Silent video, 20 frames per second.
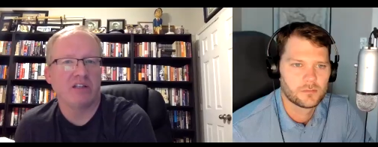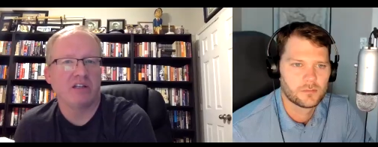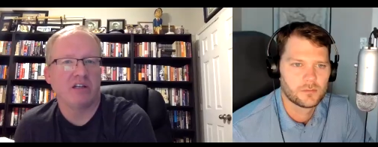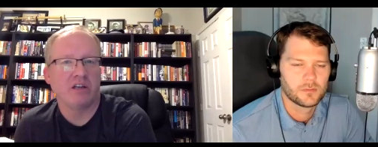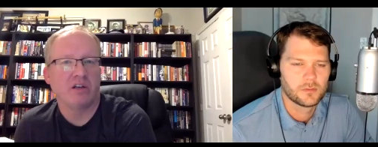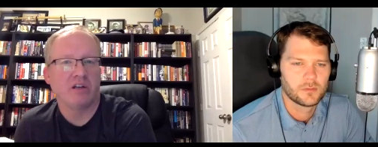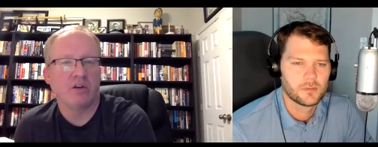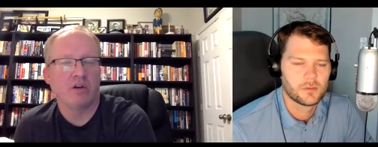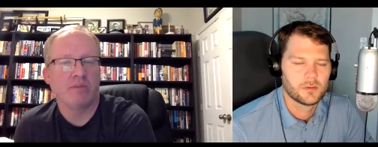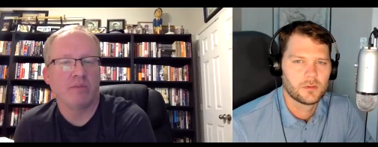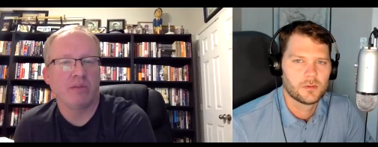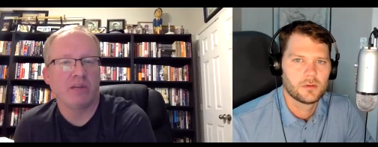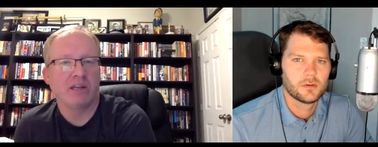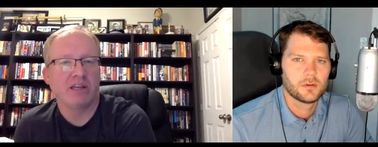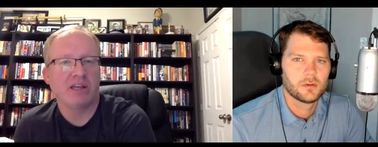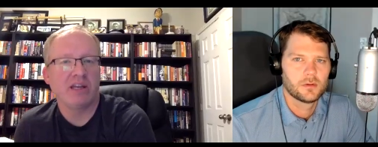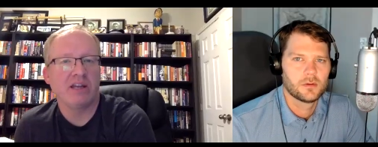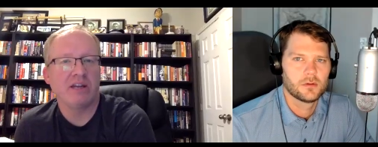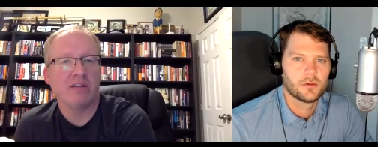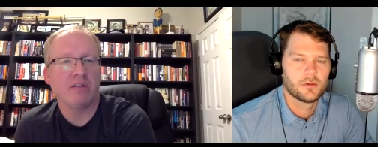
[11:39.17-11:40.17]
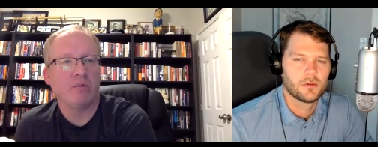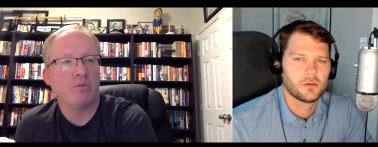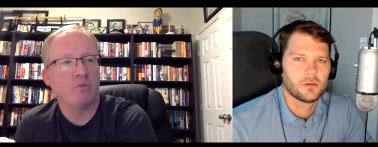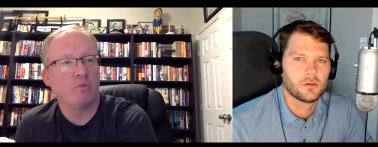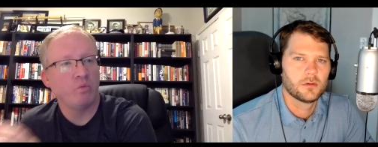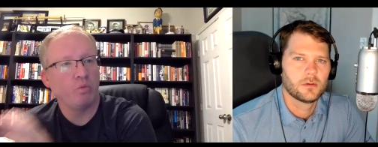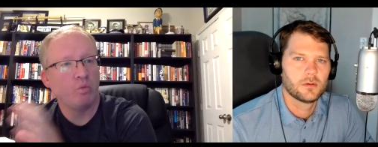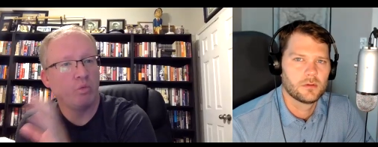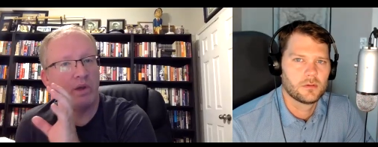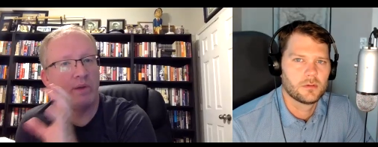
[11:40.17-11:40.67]
Speaker 1: to do it. But again,
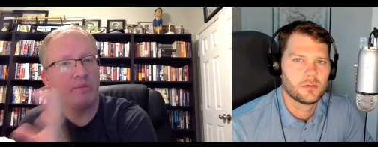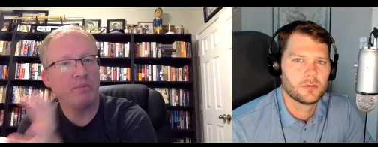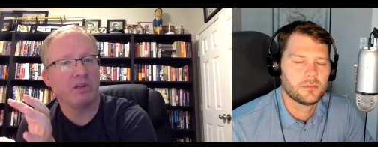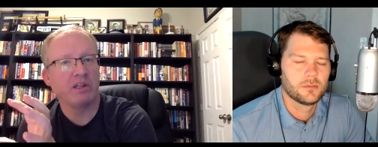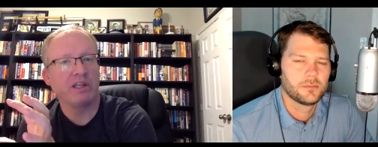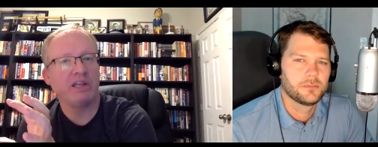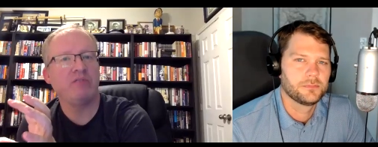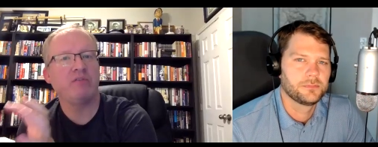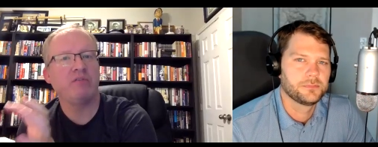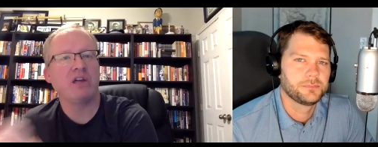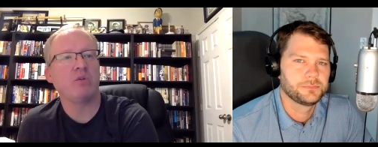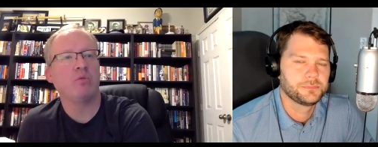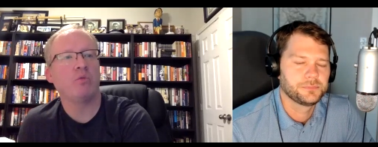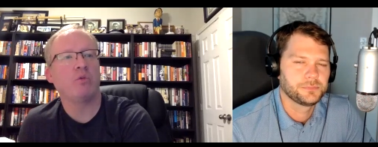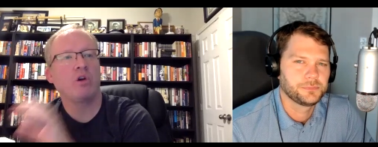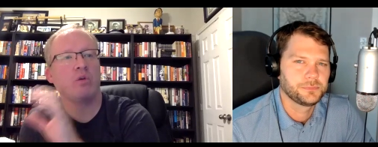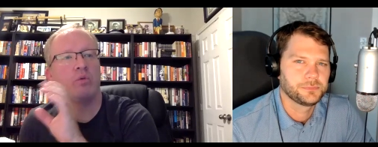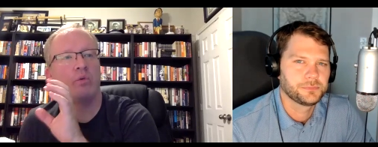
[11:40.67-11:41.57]
we believe they were.